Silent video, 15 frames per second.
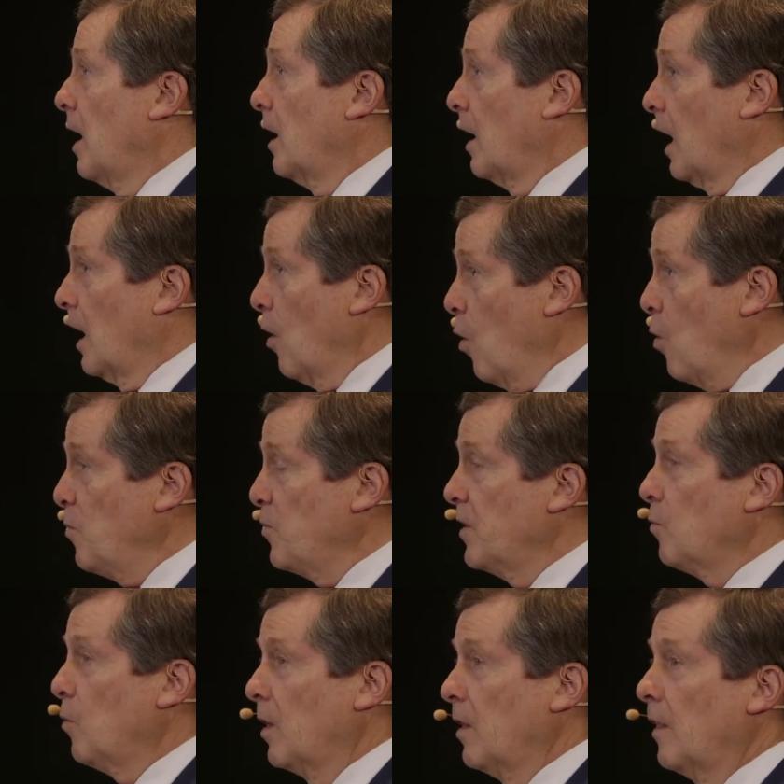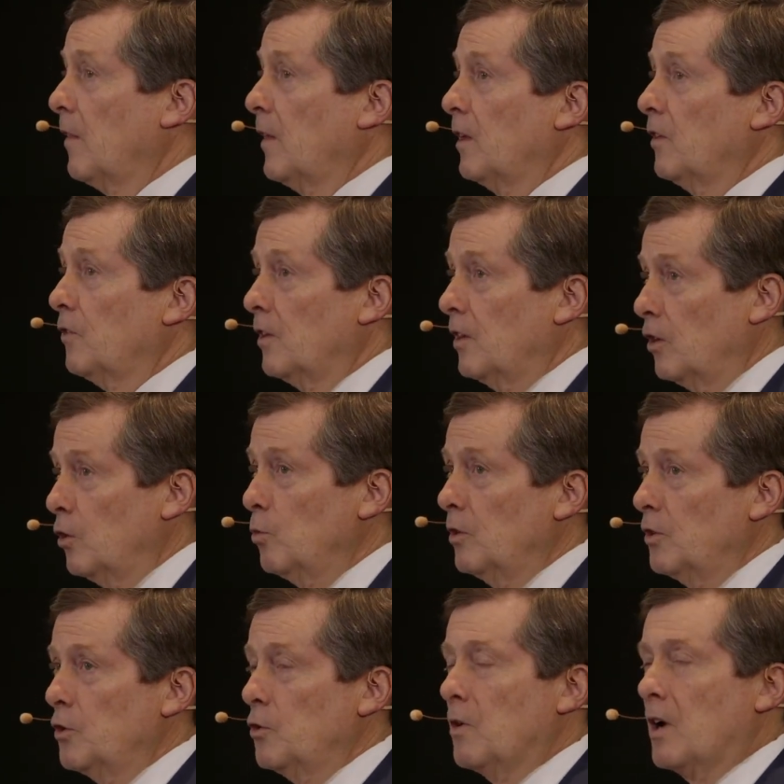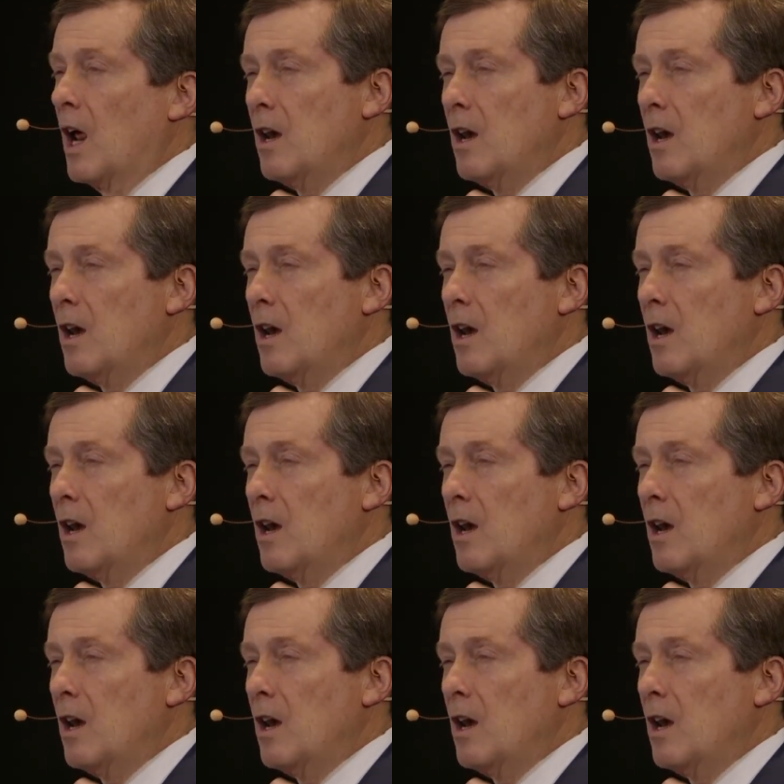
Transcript: And I hope that one of the things that you will do,